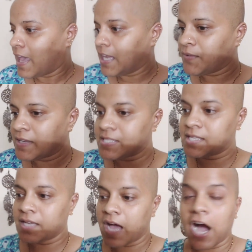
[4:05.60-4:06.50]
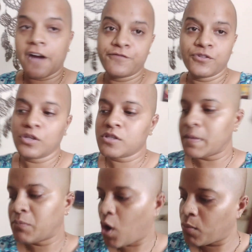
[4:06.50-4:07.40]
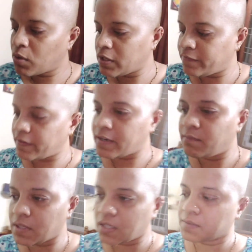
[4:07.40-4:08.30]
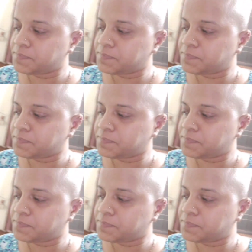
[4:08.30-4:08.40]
Anyways, afternoon also my mom only fed me.